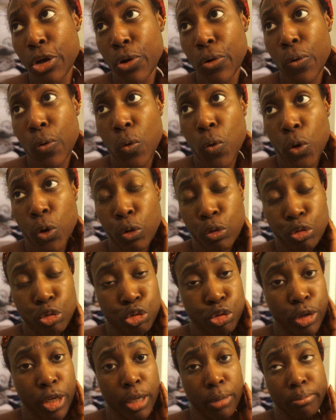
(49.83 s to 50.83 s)
oil
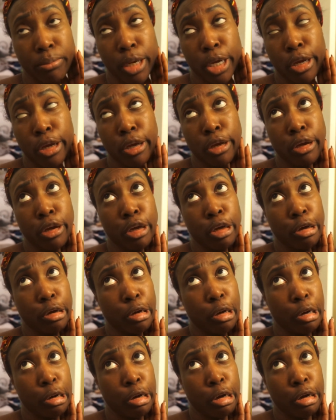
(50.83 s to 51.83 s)
treatment,
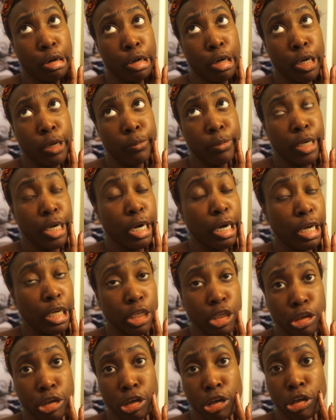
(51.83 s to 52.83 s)
um,
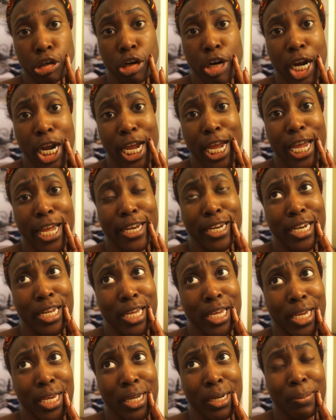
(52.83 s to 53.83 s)
color, and
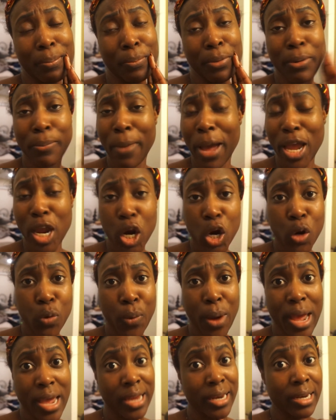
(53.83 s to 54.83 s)
then put my hair
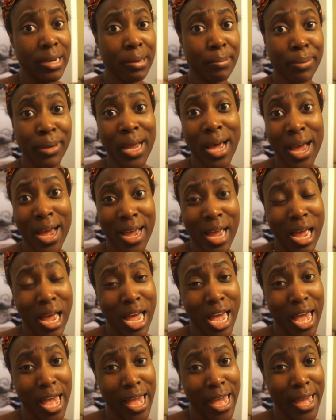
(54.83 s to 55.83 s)
away and then apply
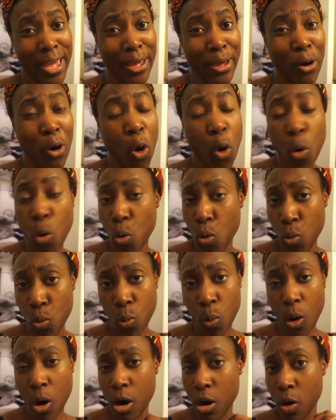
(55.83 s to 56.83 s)
a
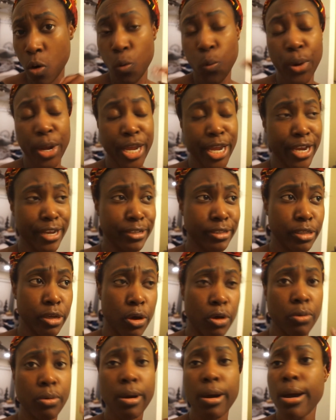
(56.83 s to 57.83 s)
whole on wig.
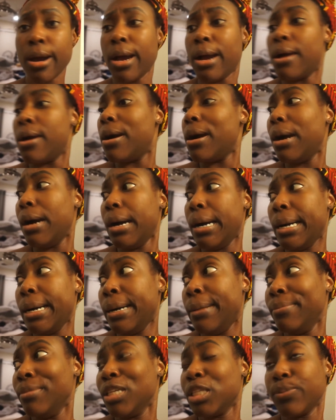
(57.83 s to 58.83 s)
So
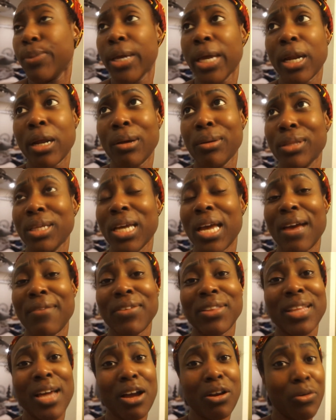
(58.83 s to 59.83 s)
um, this weekend, I don't think I have a
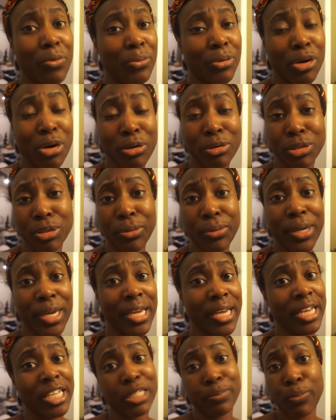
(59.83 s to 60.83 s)
lot going on, so
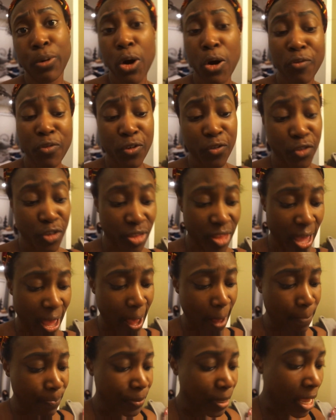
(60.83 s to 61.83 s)
it is perfect for
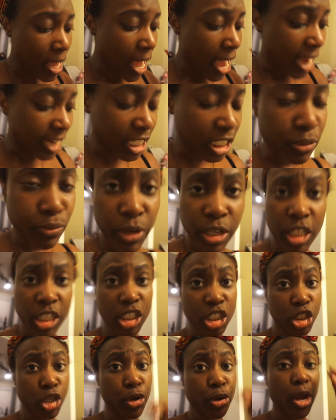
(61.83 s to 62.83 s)
that. I just wanted to
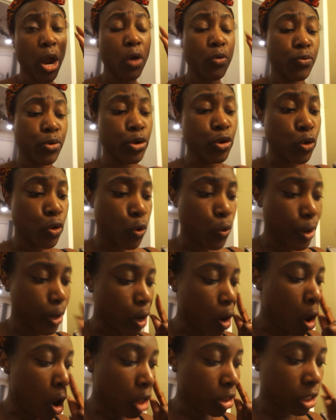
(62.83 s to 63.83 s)
show y'all real quick
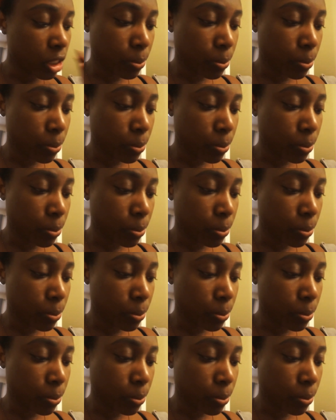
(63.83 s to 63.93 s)
all of the